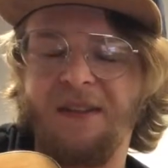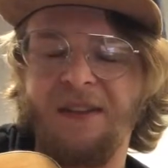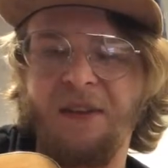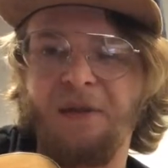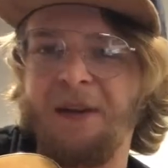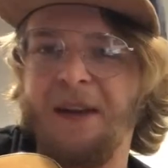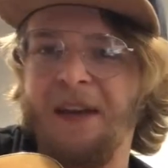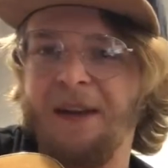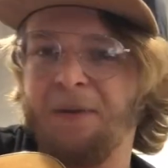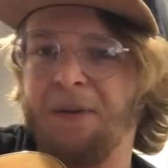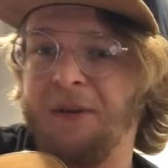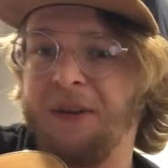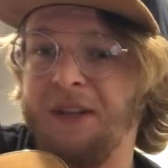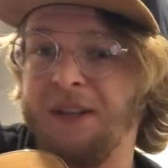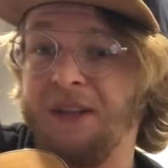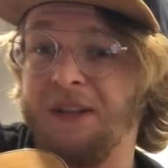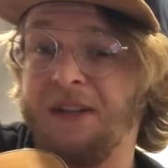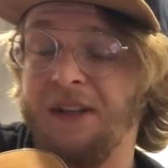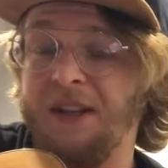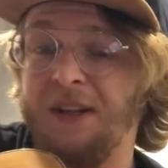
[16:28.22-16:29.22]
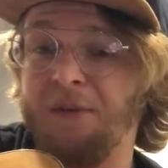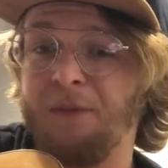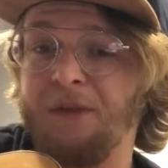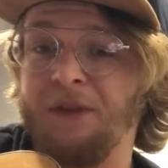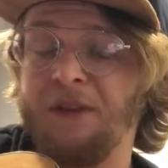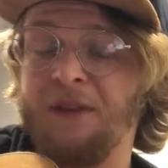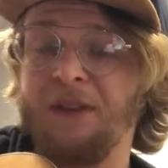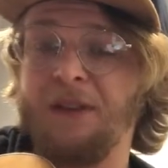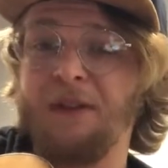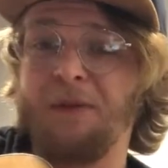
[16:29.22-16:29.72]
you can't really
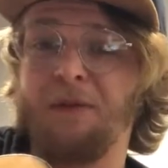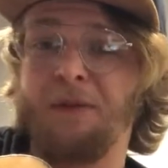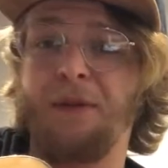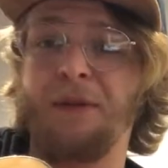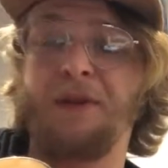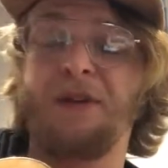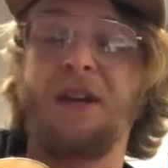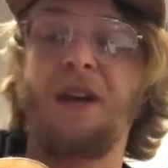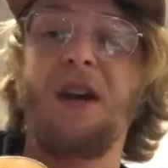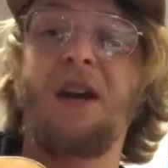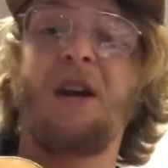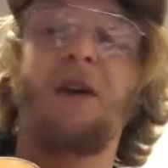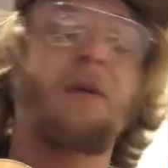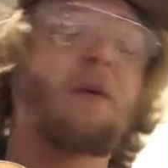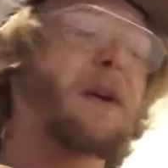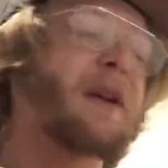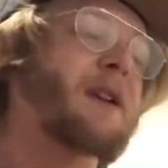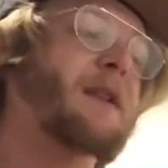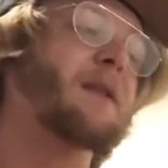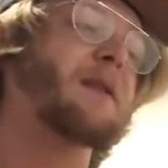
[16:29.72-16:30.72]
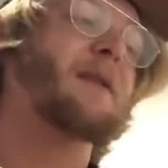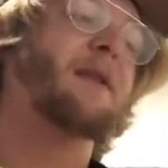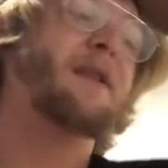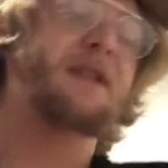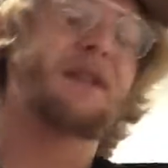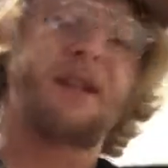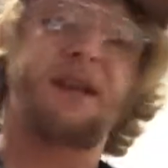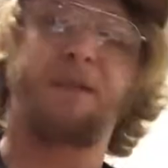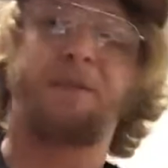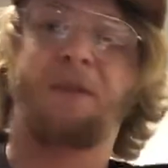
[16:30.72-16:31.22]
distinguish the difference. We can do the
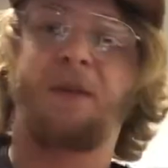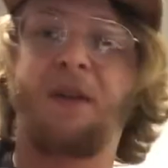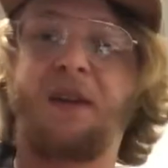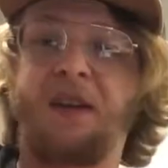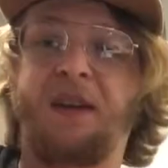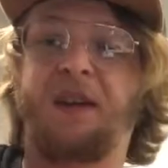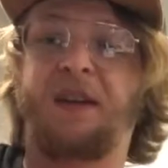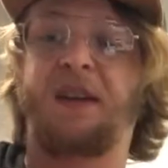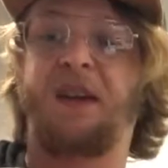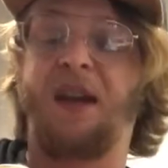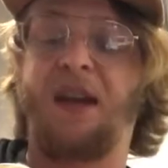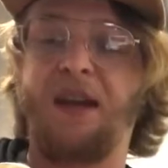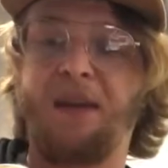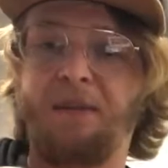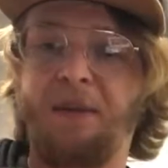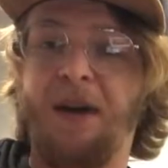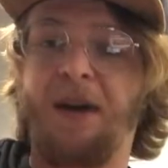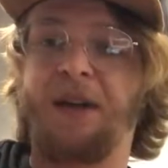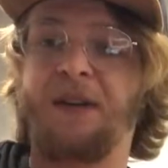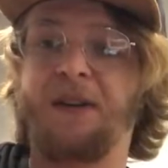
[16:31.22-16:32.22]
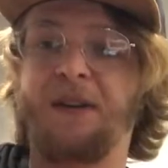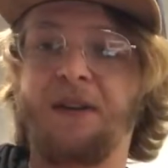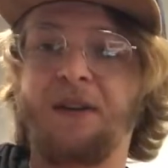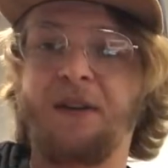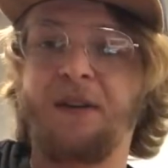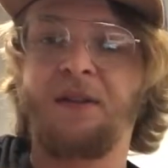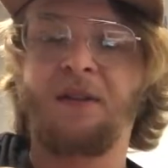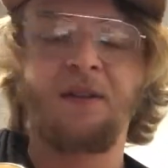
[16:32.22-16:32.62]
same thing, A minor,